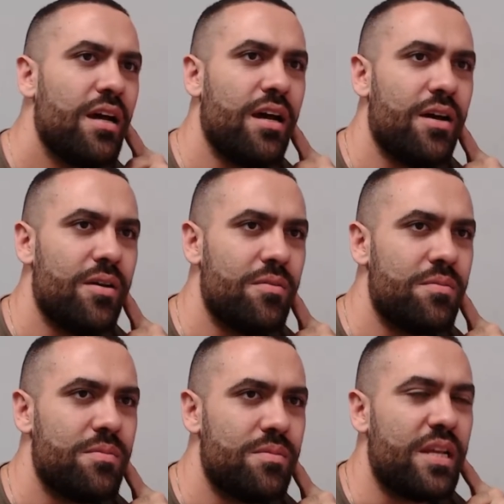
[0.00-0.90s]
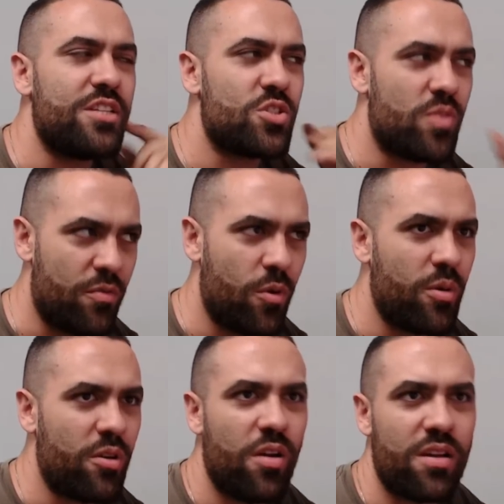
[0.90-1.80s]
and
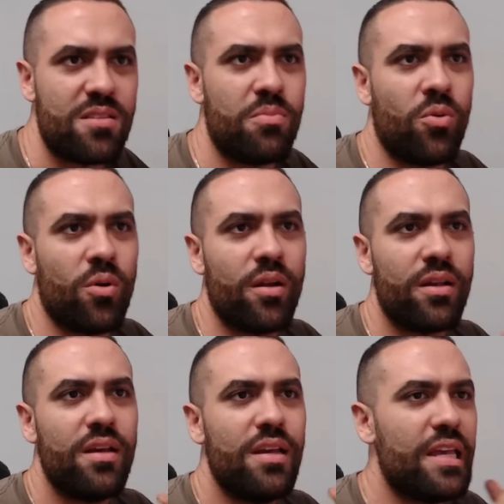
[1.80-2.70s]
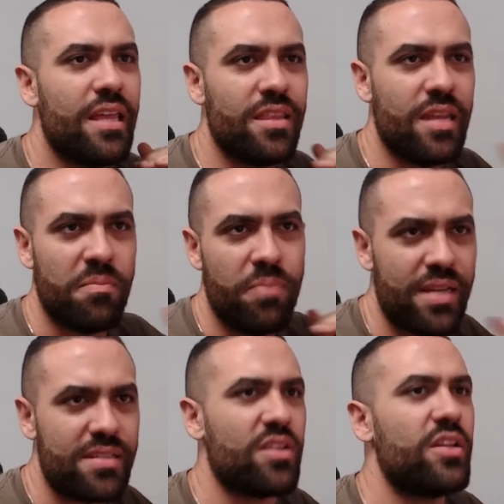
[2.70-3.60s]
straightforward across the board, that
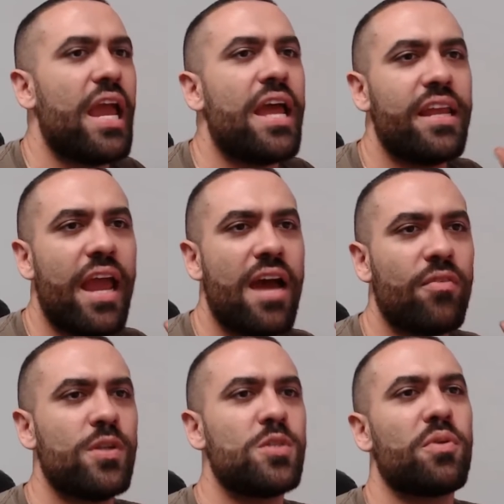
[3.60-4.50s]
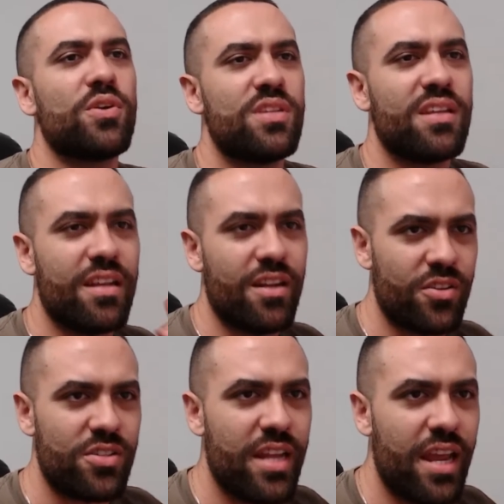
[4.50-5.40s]
basically any average person can
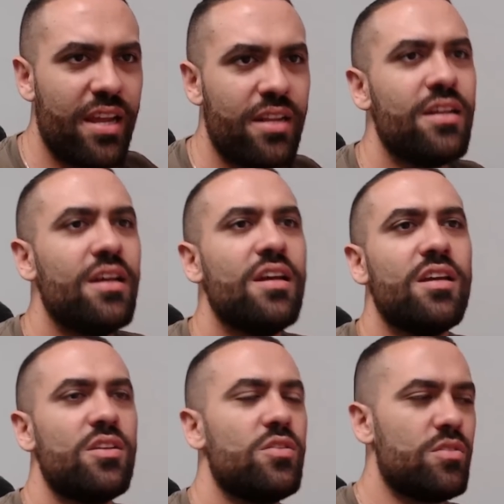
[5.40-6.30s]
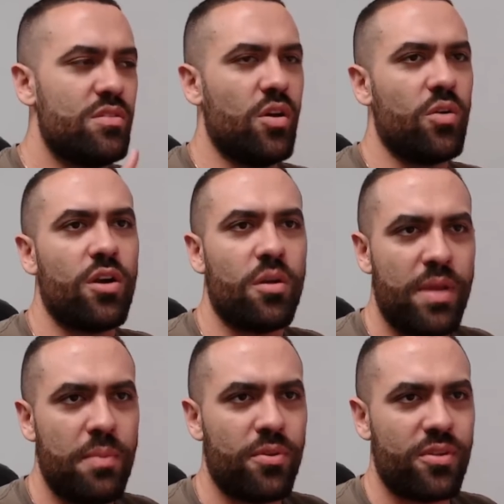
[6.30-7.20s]
understand, don't hurt
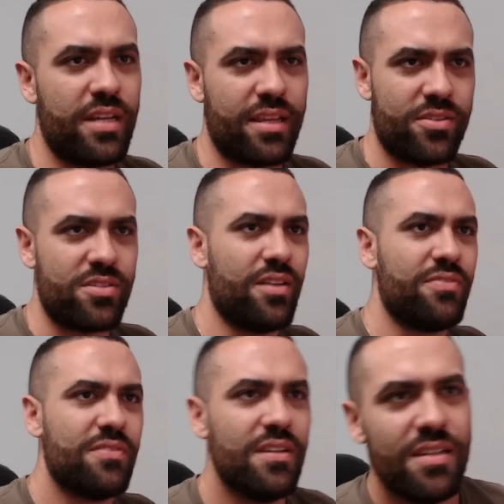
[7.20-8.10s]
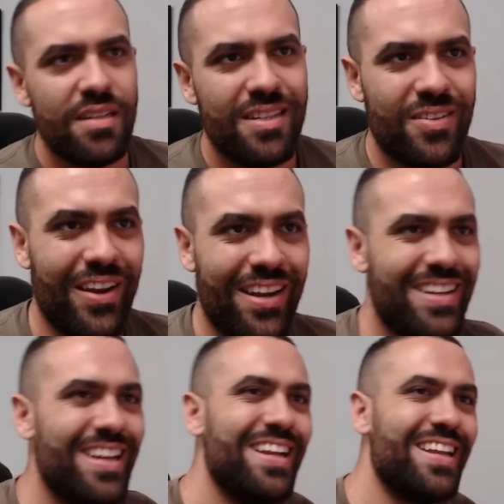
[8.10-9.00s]
people or take their stuff, right?
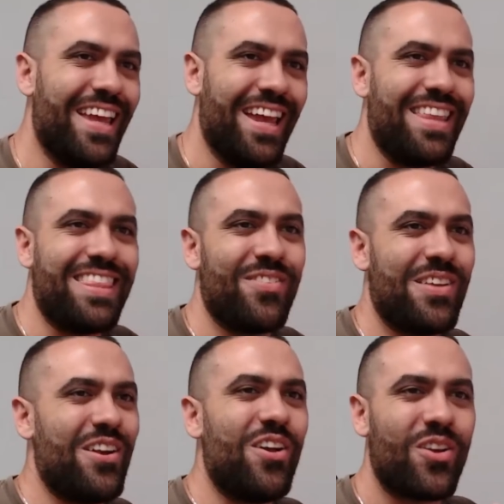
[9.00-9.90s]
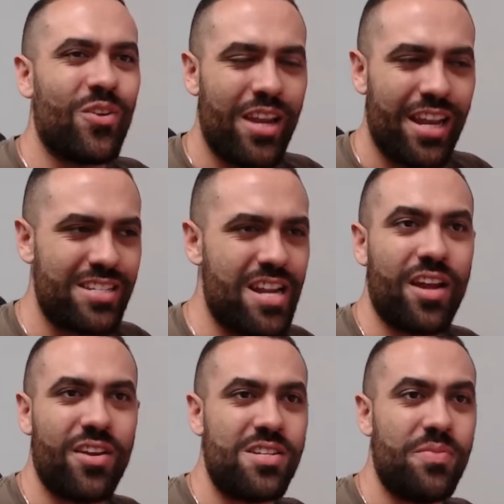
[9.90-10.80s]
I think we can all agree it's
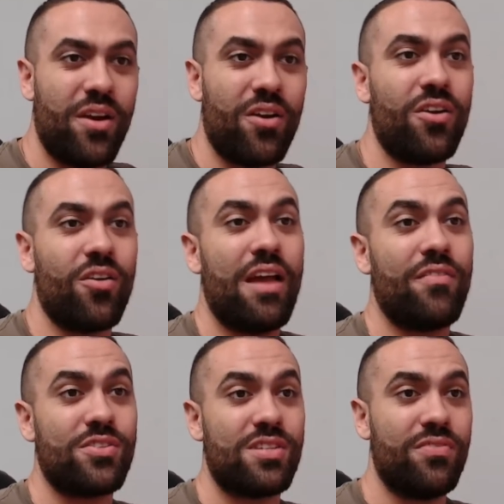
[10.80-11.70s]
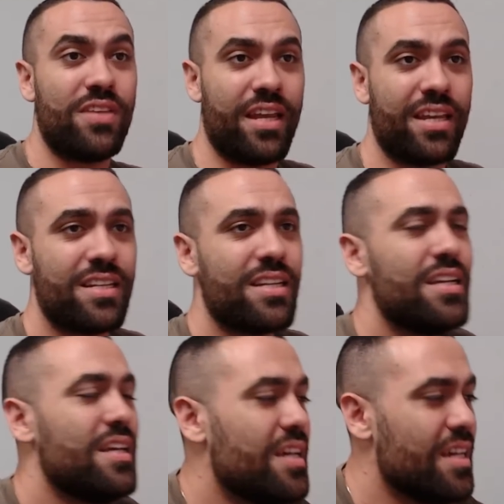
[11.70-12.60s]
not good to be hurt or have your stuff taken.
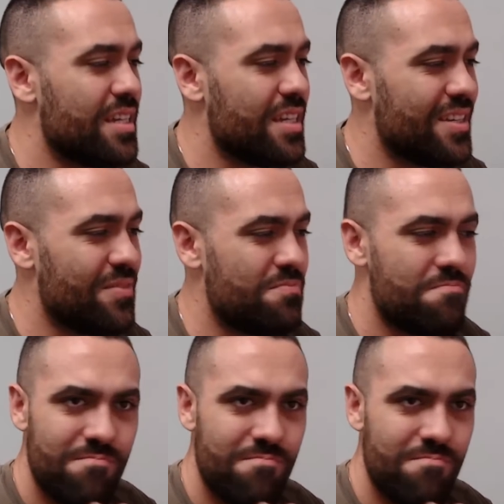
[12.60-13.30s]
But